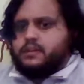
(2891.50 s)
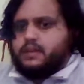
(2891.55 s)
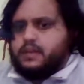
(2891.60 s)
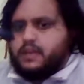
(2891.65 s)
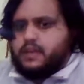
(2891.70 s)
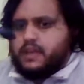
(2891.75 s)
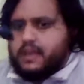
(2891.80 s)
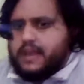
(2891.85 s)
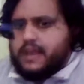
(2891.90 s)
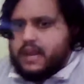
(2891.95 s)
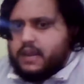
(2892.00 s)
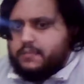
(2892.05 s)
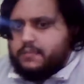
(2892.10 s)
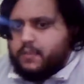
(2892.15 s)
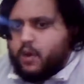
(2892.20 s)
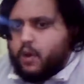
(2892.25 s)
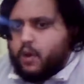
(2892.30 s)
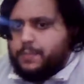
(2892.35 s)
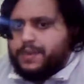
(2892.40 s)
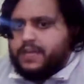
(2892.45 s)
and I'm
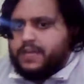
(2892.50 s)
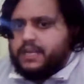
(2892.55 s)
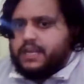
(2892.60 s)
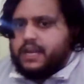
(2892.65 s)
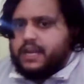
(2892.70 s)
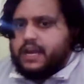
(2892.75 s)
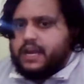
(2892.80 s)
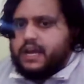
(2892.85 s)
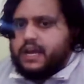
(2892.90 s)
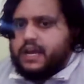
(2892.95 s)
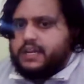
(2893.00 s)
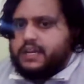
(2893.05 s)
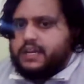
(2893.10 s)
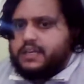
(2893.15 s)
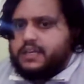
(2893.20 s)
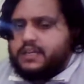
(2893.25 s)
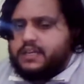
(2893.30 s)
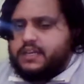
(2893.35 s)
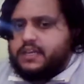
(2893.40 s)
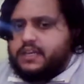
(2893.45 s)
hoping to God
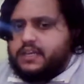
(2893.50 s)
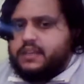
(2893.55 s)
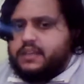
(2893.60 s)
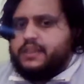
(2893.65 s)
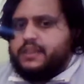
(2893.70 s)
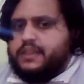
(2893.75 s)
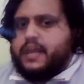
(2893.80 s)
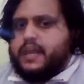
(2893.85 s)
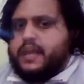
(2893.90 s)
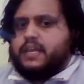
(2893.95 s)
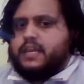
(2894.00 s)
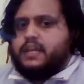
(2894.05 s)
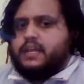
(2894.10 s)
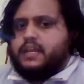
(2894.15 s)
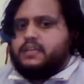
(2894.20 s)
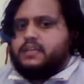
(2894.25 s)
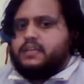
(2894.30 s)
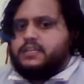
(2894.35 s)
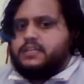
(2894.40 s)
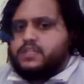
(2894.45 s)
that I can at
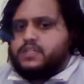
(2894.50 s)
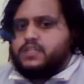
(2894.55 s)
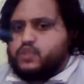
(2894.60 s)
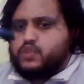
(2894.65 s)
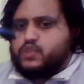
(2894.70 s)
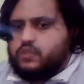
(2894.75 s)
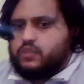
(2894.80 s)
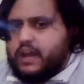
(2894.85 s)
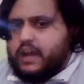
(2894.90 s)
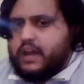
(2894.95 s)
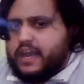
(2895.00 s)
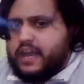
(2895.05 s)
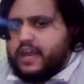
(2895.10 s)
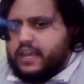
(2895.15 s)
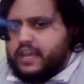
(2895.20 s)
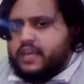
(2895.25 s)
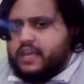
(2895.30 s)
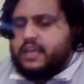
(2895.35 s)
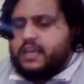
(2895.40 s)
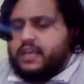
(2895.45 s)
least
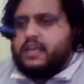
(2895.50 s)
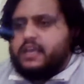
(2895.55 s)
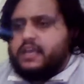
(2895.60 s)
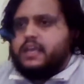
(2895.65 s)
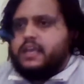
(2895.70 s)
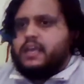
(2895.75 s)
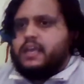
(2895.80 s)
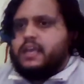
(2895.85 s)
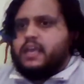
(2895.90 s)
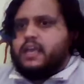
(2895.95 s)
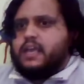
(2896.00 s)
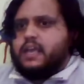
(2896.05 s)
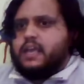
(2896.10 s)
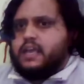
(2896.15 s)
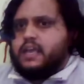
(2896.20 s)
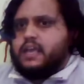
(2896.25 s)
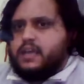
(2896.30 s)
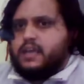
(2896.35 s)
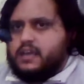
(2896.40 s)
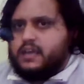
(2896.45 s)
try
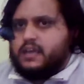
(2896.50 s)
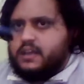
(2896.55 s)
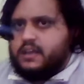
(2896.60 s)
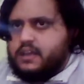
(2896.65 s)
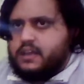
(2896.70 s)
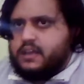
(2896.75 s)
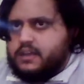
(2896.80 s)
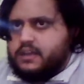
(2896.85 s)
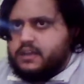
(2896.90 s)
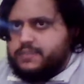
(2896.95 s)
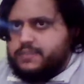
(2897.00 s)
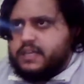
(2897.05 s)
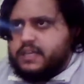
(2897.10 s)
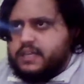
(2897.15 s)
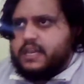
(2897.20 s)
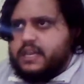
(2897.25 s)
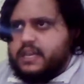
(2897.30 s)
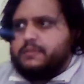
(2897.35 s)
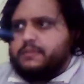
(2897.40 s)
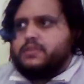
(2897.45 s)
and
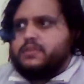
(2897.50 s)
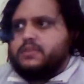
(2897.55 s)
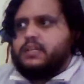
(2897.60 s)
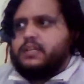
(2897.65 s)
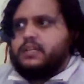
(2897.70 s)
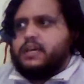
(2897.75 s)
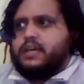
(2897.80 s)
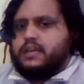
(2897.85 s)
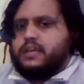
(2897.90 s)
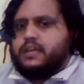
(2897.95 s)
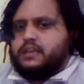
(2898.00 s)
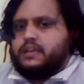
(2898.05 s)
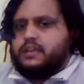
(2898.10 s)
be able to like